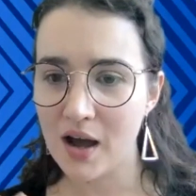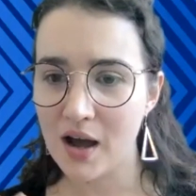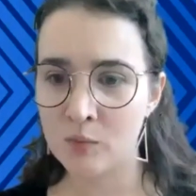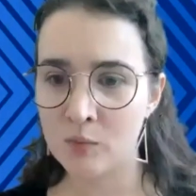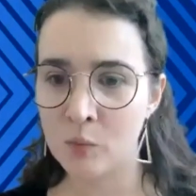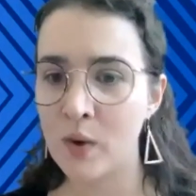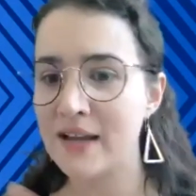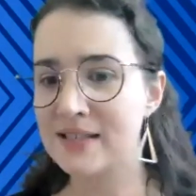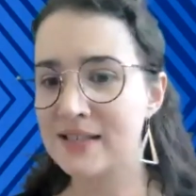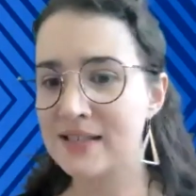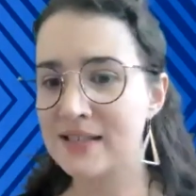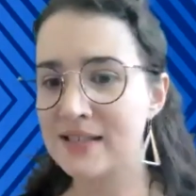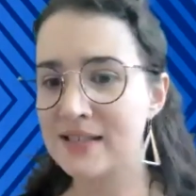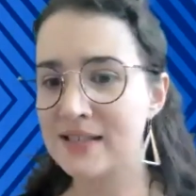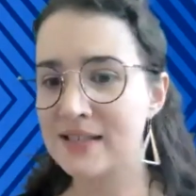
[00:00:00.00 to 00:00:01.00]

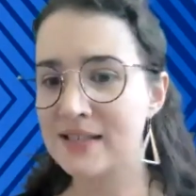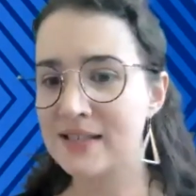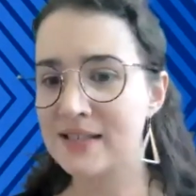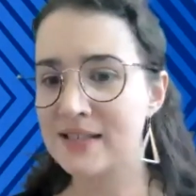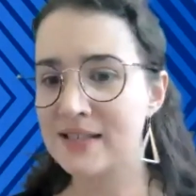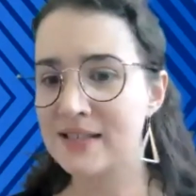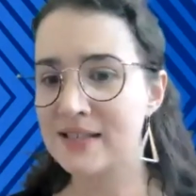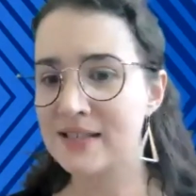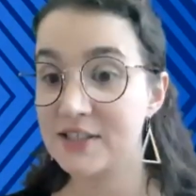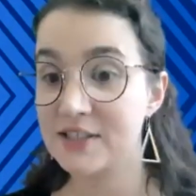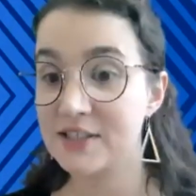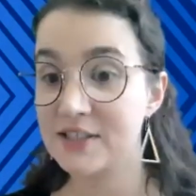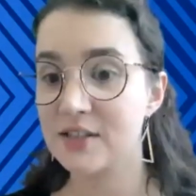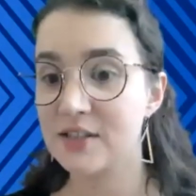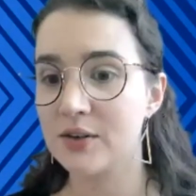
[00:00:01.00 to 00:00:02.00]
Wes asks, does TrueAccord
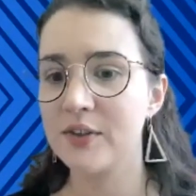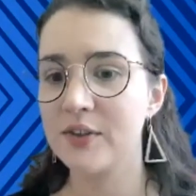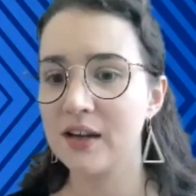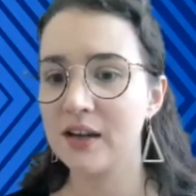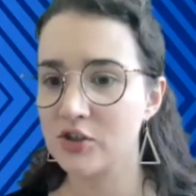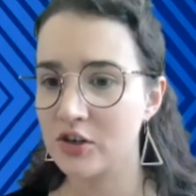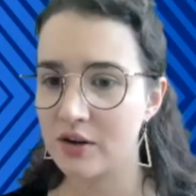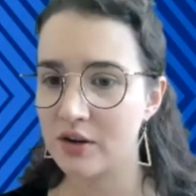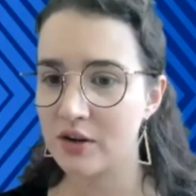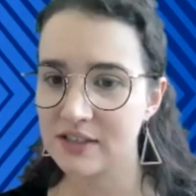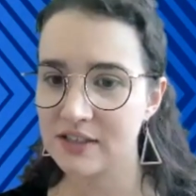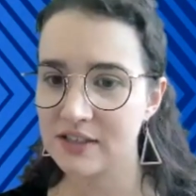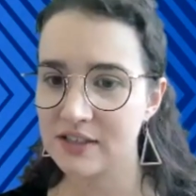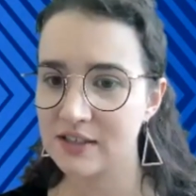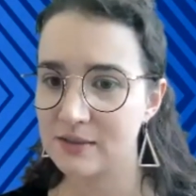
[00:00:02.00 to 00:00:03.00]
still think that charge off is
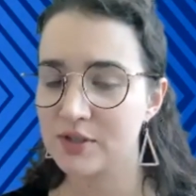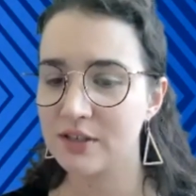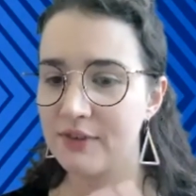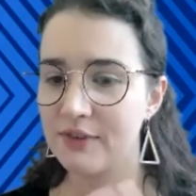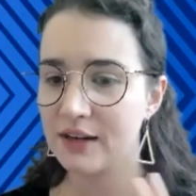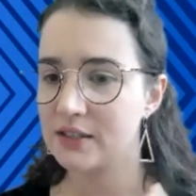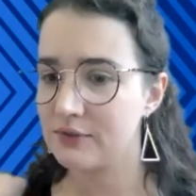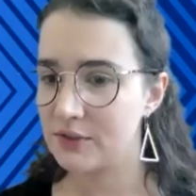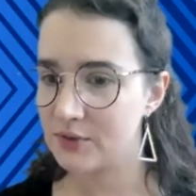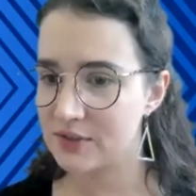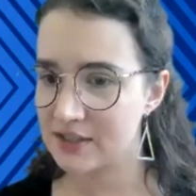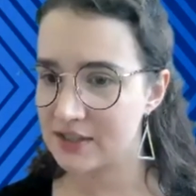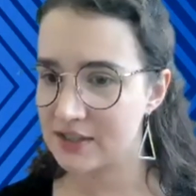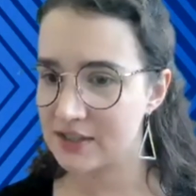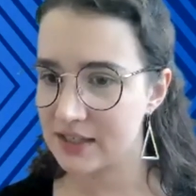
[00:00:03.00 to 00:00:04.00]
its most effective
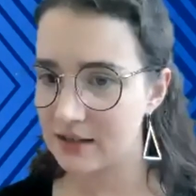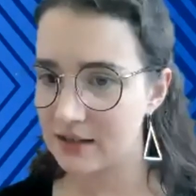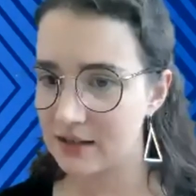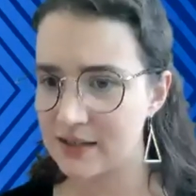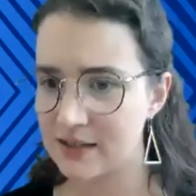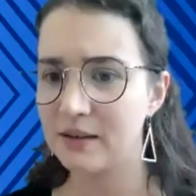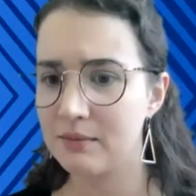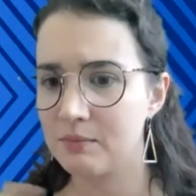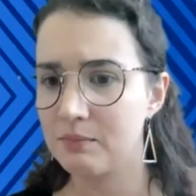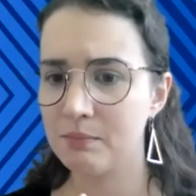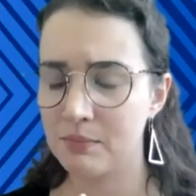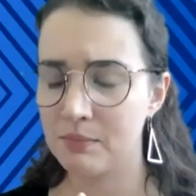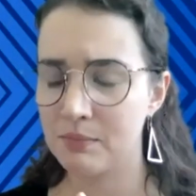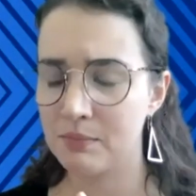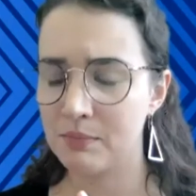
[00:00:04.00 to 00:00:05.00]
use case? I think
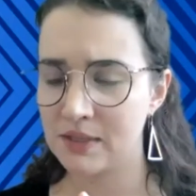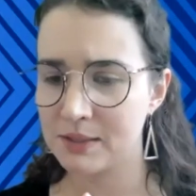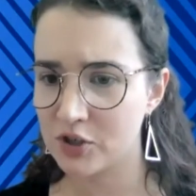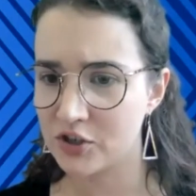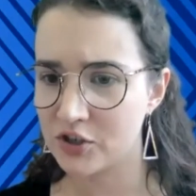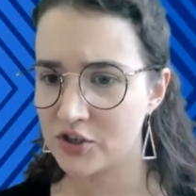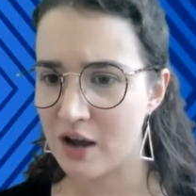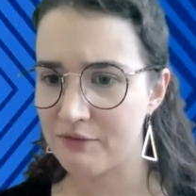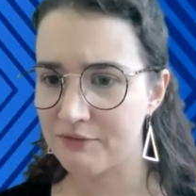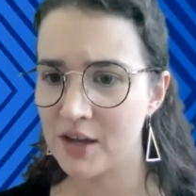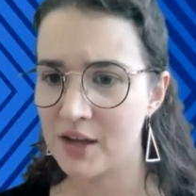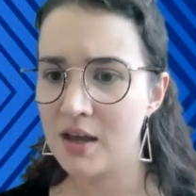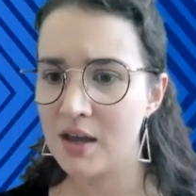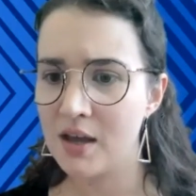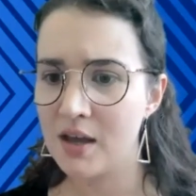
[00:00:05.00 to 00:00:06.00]
he means post charge
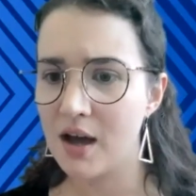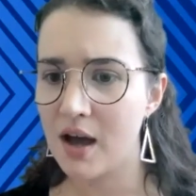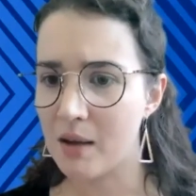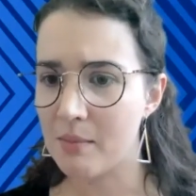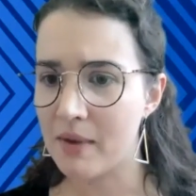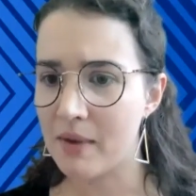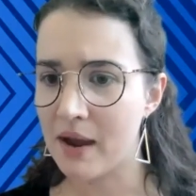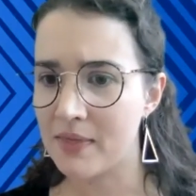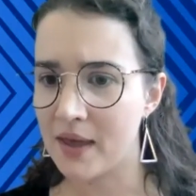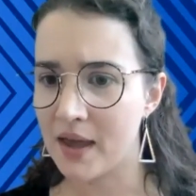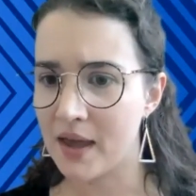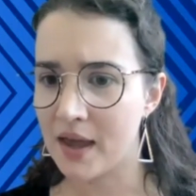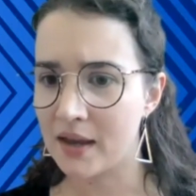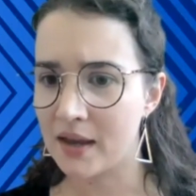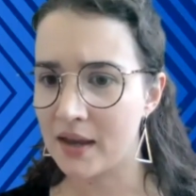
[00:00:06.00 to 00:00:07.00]
off.
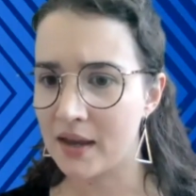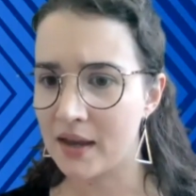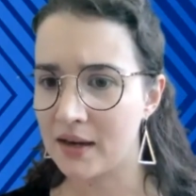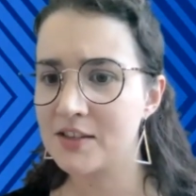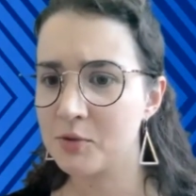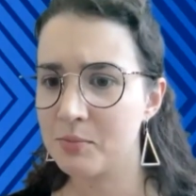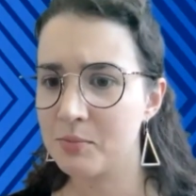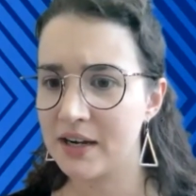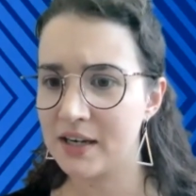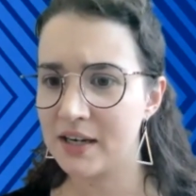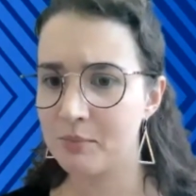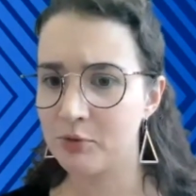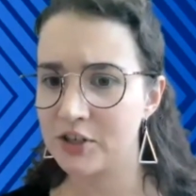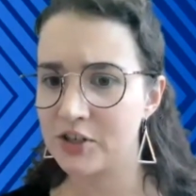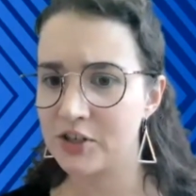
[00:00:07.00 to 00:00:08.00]
And then has there
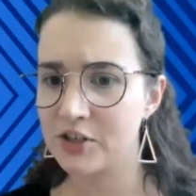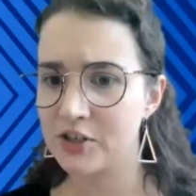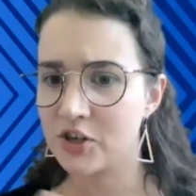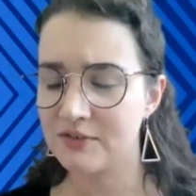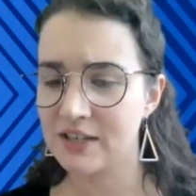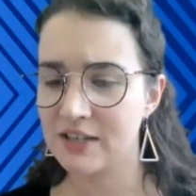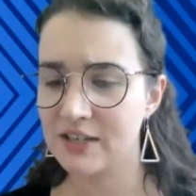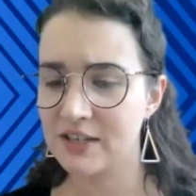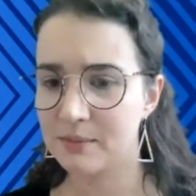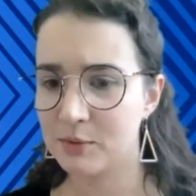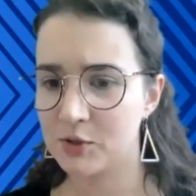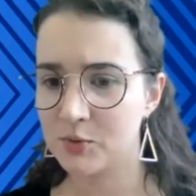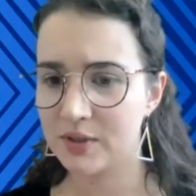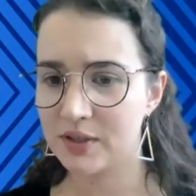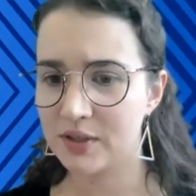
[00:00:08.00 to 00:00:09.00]
been any pre-charge off
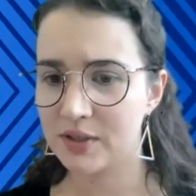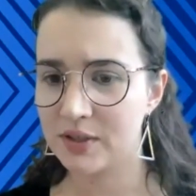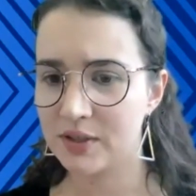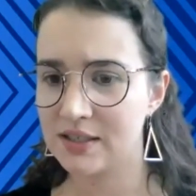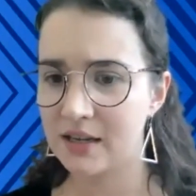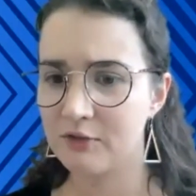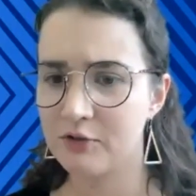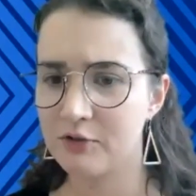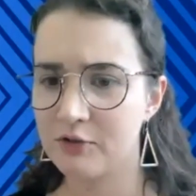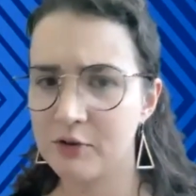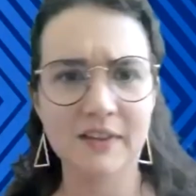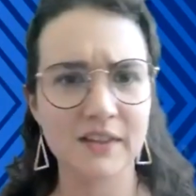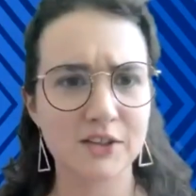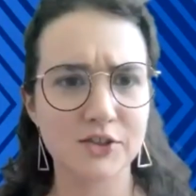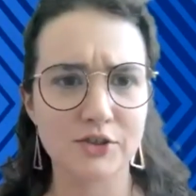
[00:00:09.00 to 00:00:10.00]
testing between TA and
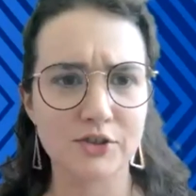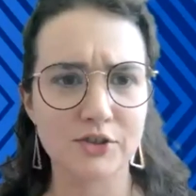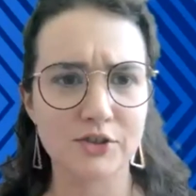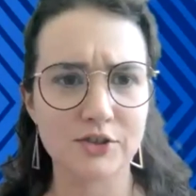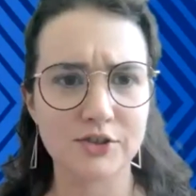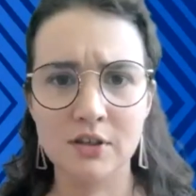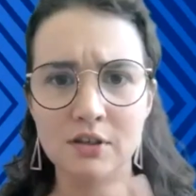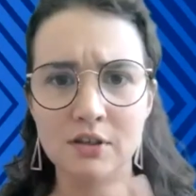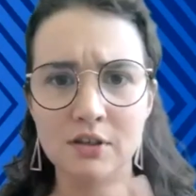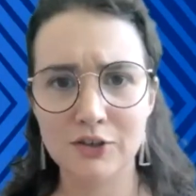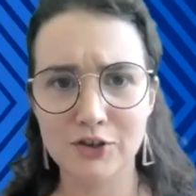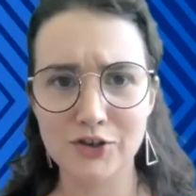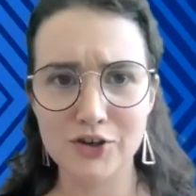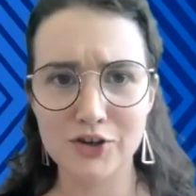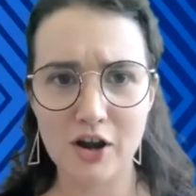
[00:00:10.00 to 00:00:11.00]
Affirm? I think the answer is
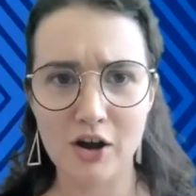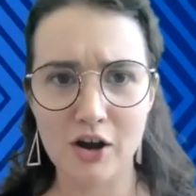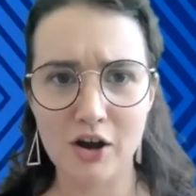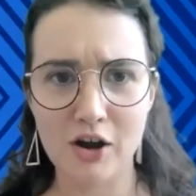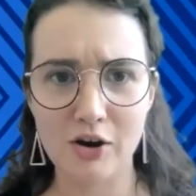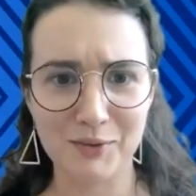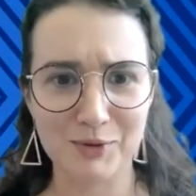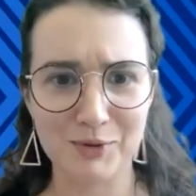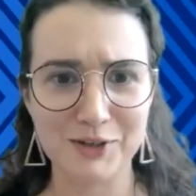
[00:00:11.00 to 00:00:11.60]
no.